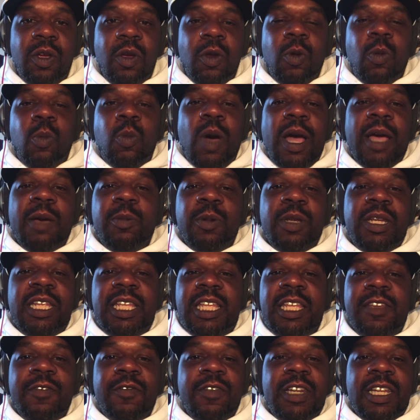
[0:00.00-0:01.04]
Why would he
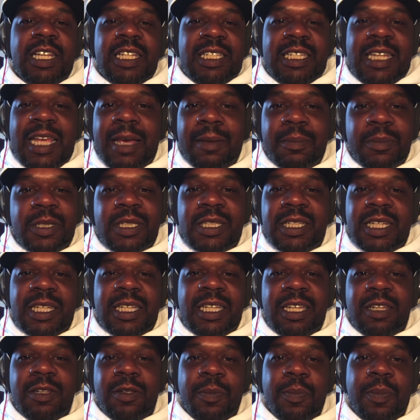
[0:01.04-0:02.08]
even attempt to
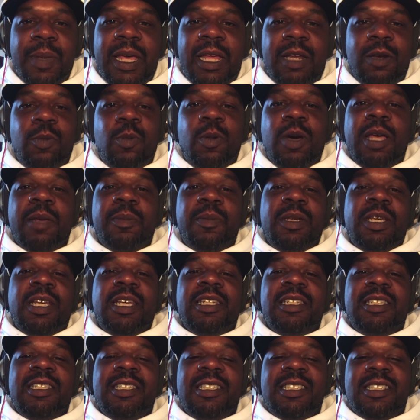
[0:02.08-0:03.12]
kill Ben? Why? Because
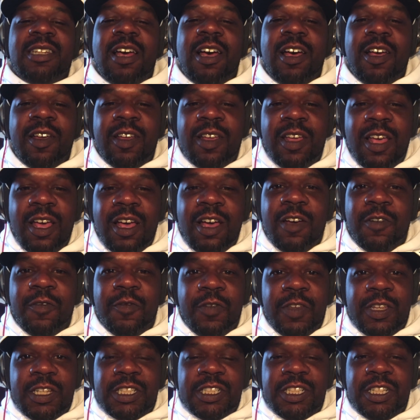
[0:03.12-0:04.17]
he saw a
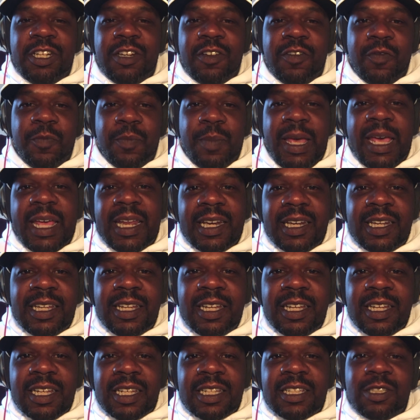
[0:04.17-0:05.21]
vision of Ben
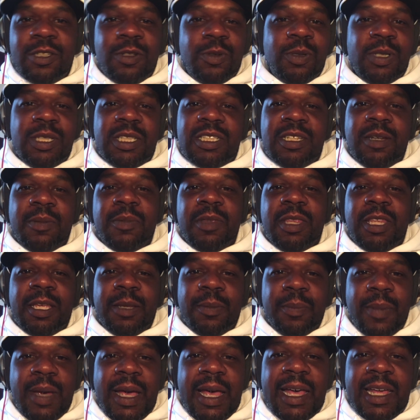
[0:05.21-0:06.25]
doing something
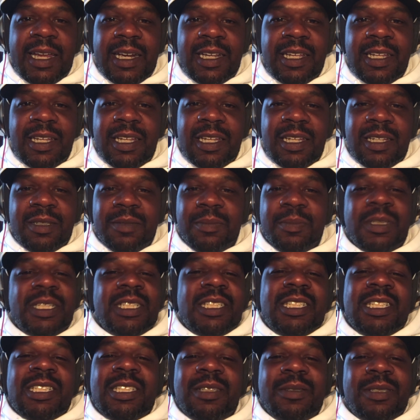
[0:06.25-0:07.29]
bad? It
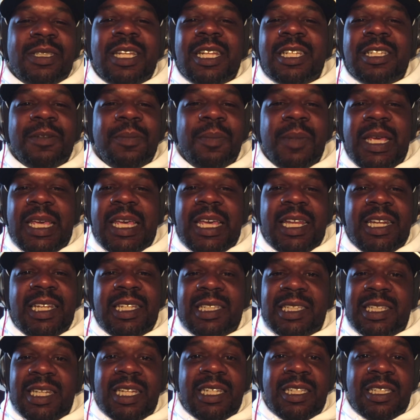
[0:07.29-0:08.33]
just doesn't make any
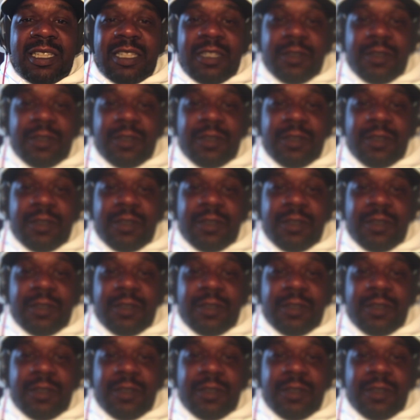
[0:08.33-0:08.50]
sense to